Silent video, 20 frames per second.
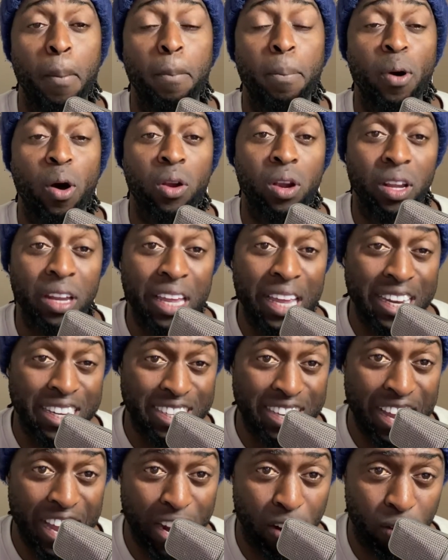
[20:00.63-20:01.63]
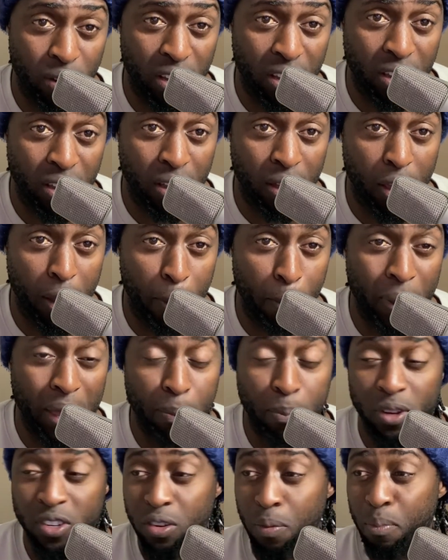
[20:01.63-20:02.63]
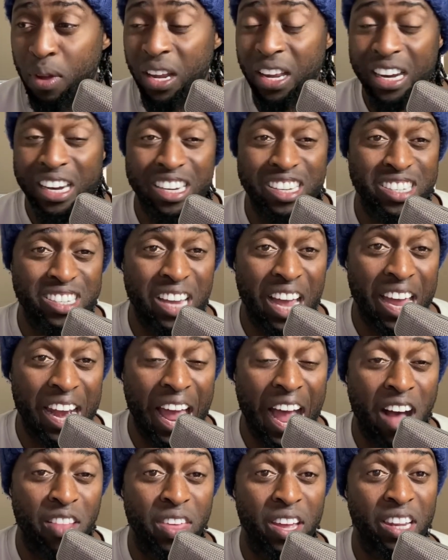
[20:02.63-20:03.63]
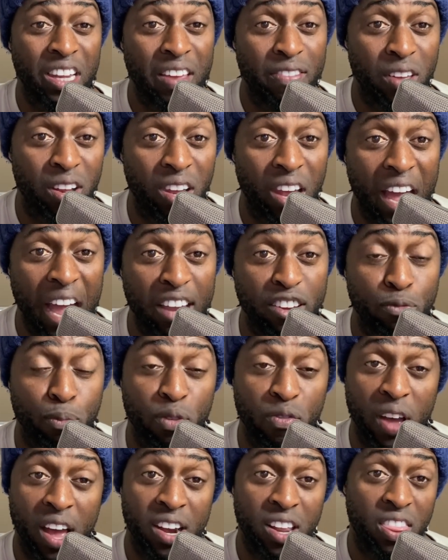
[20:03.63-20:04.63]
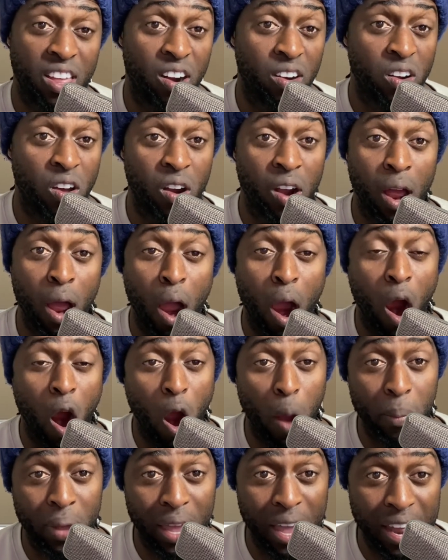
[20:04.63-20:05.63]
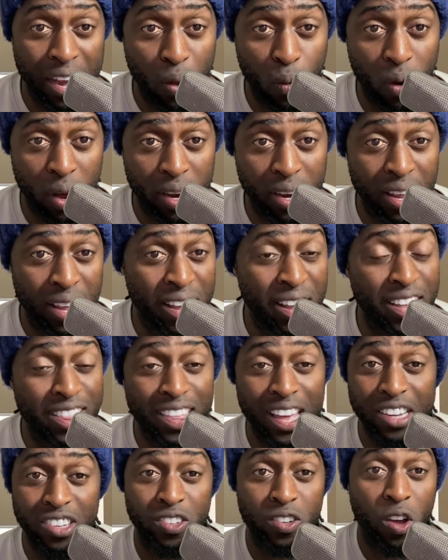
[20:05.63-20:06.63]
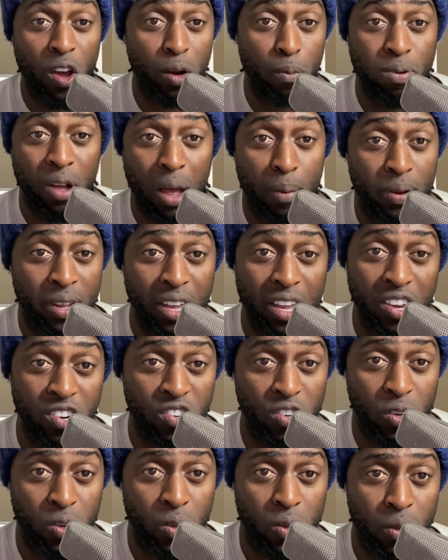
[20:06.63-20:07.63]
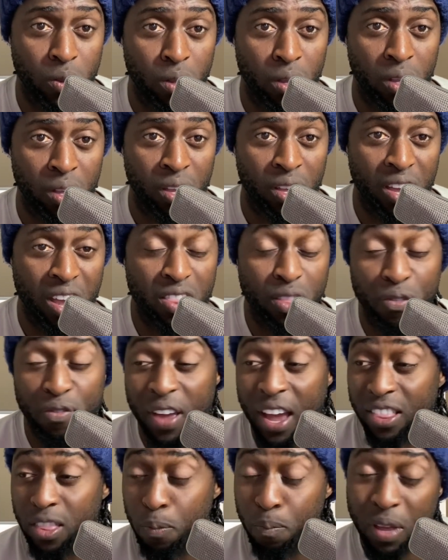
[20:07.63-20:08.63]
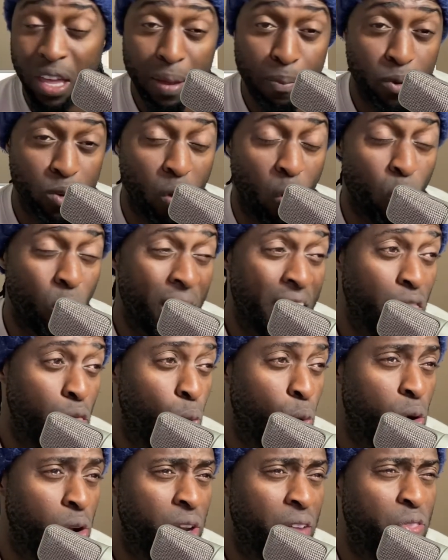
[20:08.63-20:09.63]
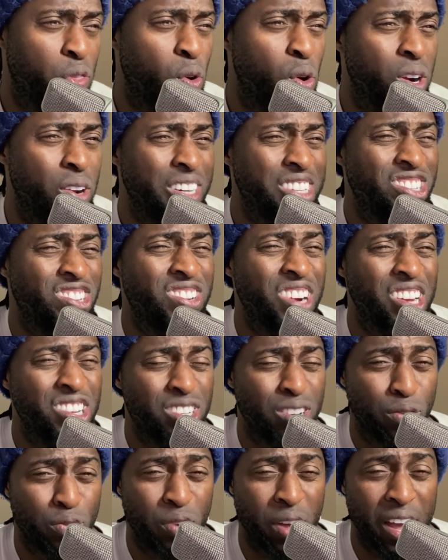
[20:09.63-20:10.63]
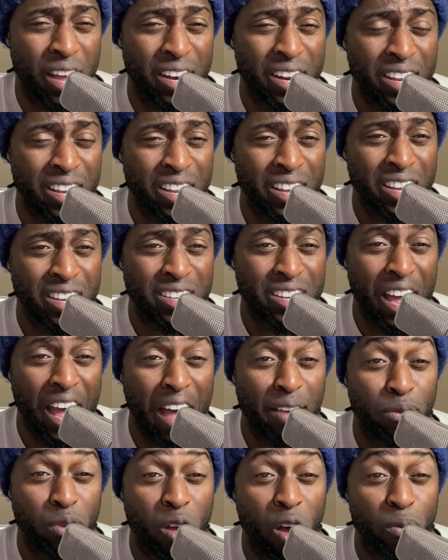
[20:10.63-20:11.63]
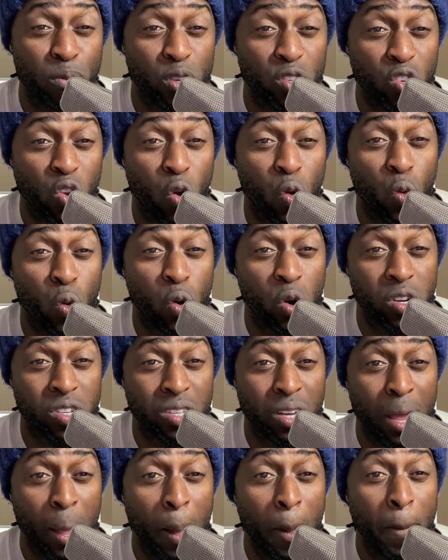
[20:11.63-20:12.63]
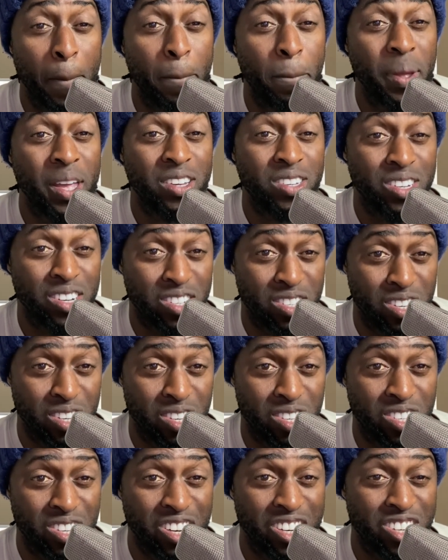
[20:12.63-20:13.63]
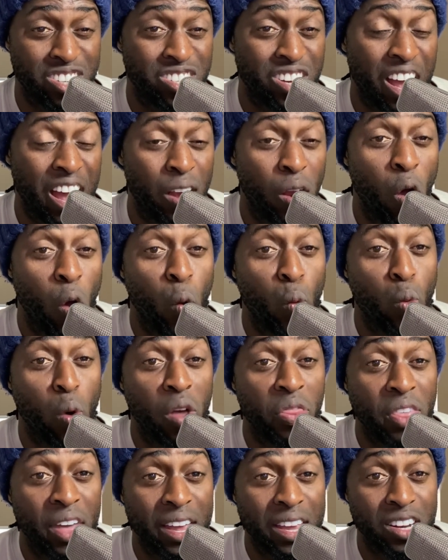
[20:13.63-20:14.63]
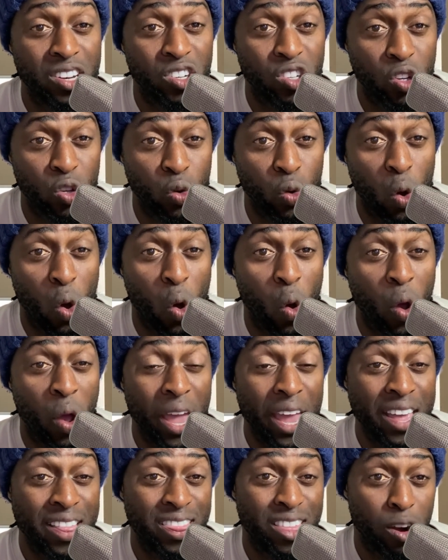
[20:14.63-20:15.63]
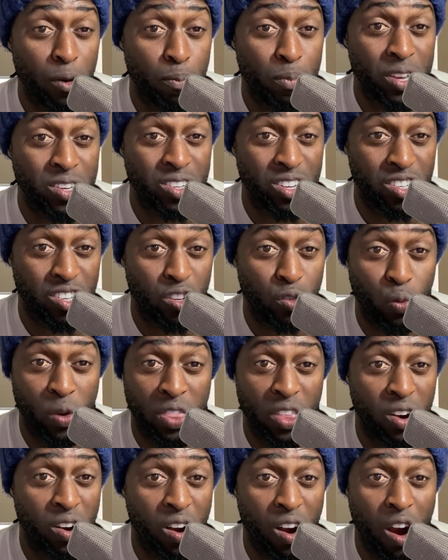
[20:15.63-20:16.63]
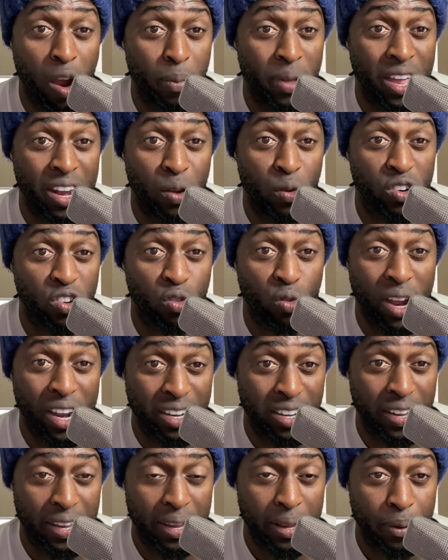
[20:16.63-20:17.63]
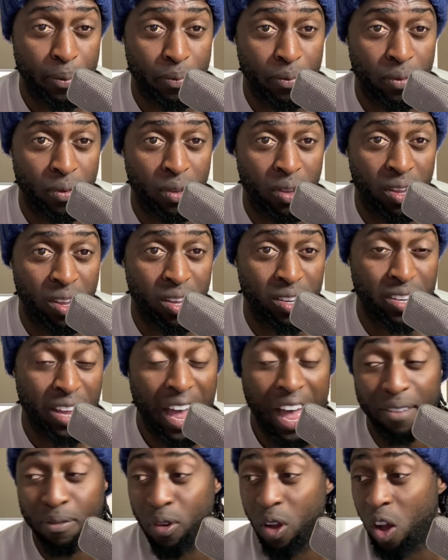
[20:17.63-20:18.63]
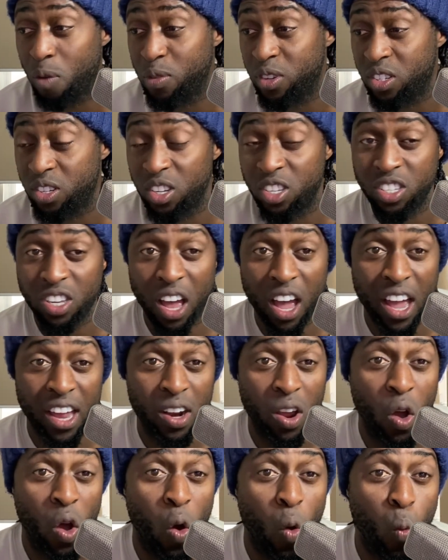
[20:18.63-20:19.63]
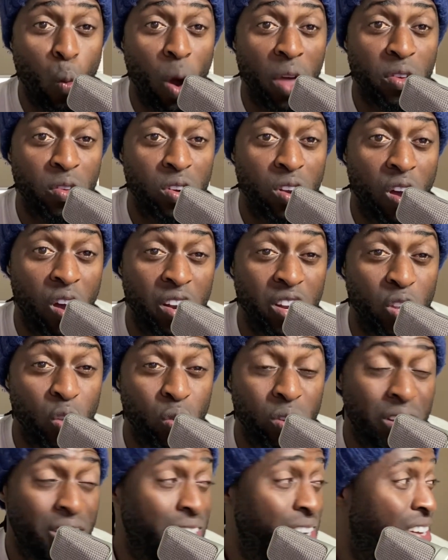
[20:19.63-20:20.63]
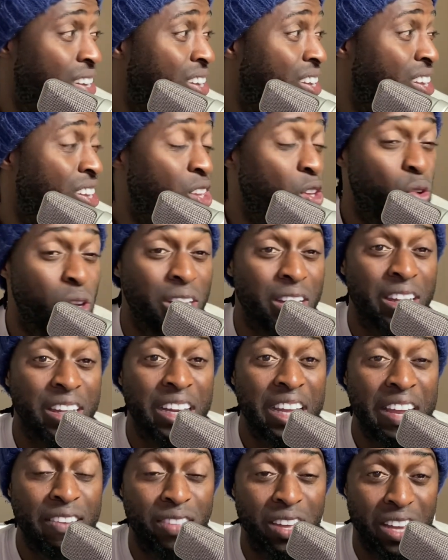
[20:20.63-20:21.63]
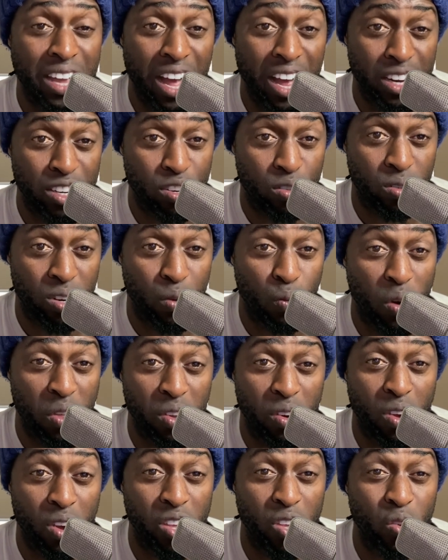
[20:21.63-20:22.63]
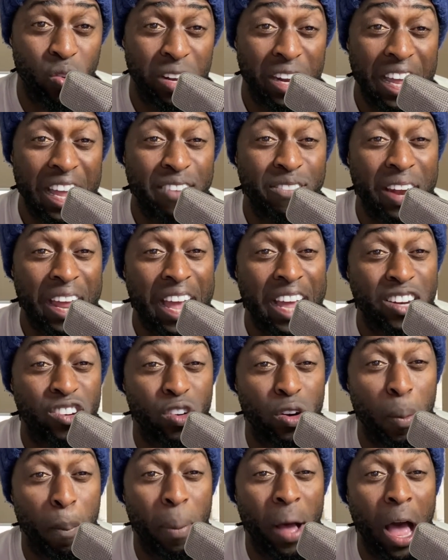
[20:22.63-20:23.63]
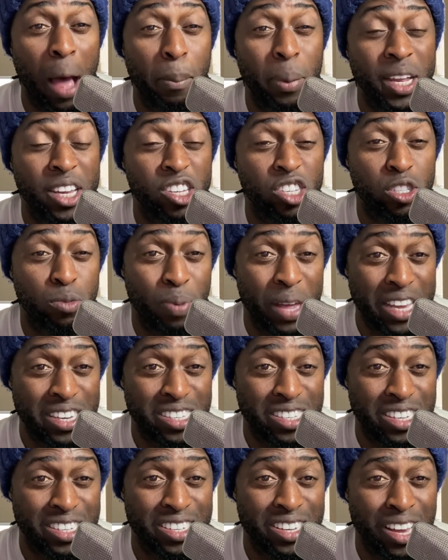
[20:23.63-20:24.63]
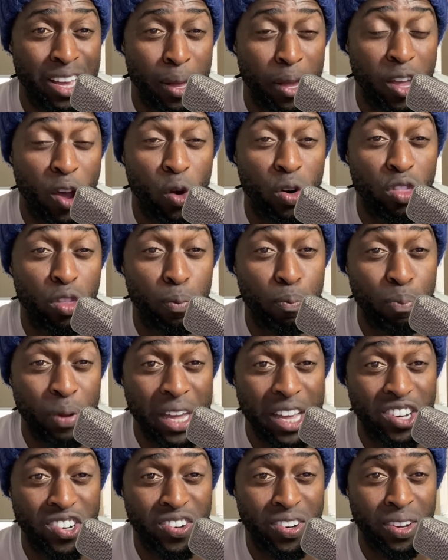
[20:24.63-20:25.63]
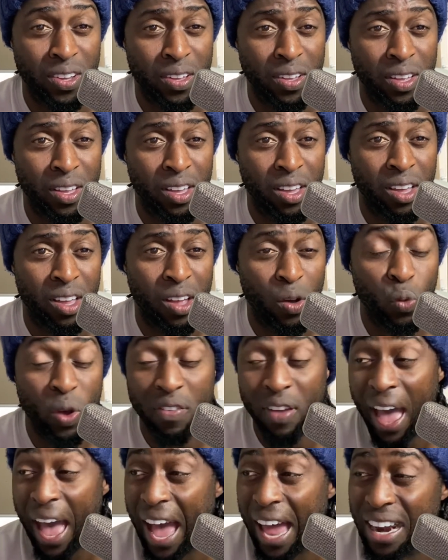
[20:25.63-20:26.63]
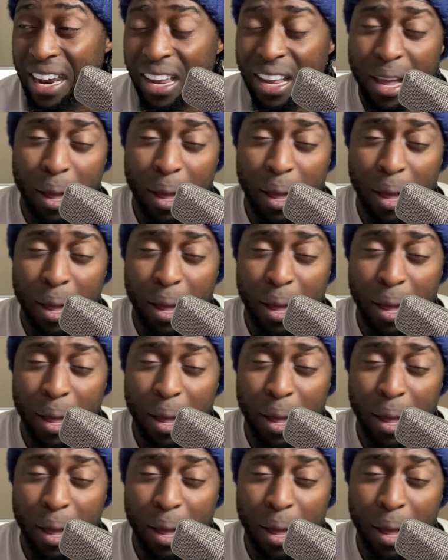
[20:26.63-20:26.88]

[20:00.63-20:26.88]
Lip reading: bodily integrity, people's ability to decide how they live their lives, provided they are not harming anyone, that's not a public issue. And the fact that people around the world have thought it's justified to have governments coerce businesses to decide what they can do in their businesses when they're not harming anyone directly, to have governments decide whether or not you can leave the country, whether or not you can even enter public spaces, go to the beach. We've had